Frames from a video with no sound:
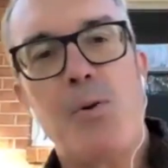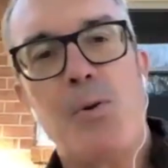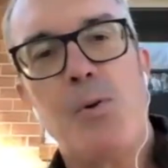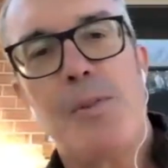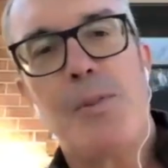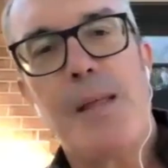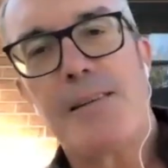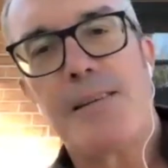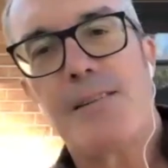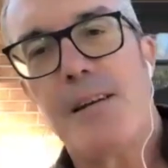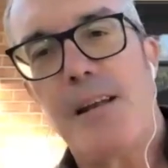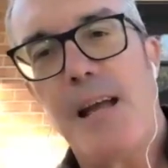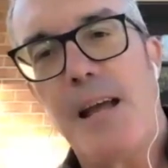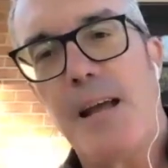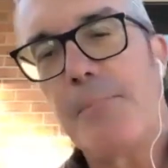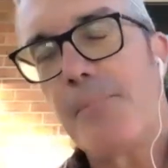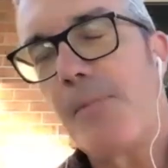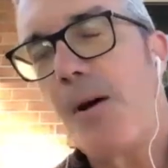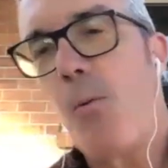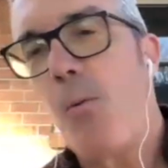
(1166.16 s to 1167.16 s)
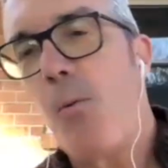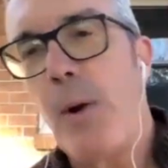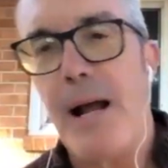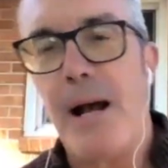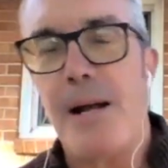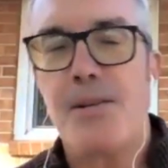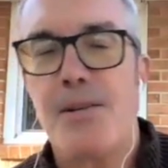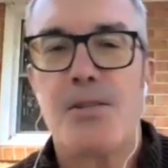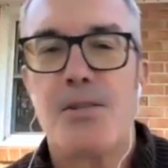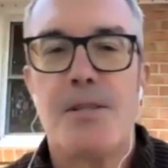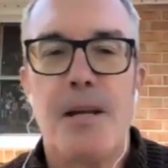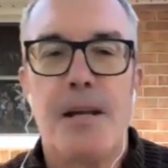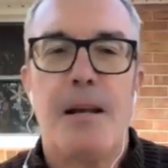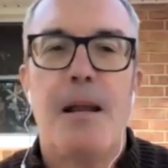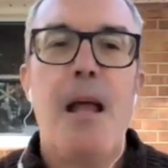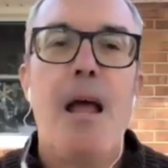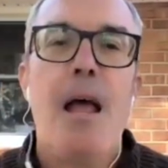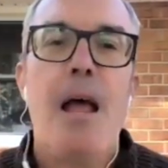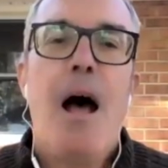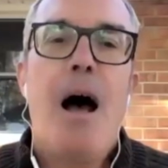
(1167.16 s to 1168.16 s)
won't do that today. Oh, wait, I just did.
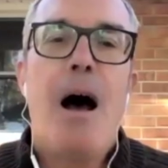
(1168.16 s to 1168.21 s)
